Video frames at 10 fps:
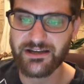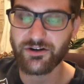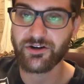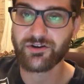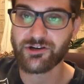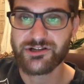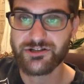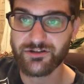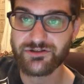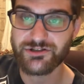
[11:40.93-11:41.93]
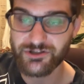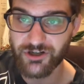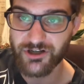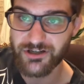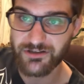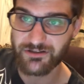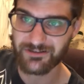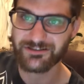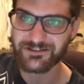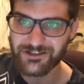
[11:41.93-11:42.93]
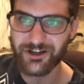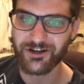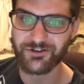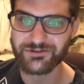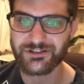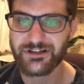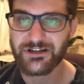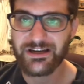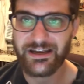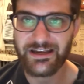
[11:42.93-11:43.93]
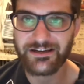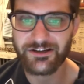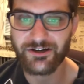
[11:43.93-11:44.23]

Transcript: on Christos Giagas, and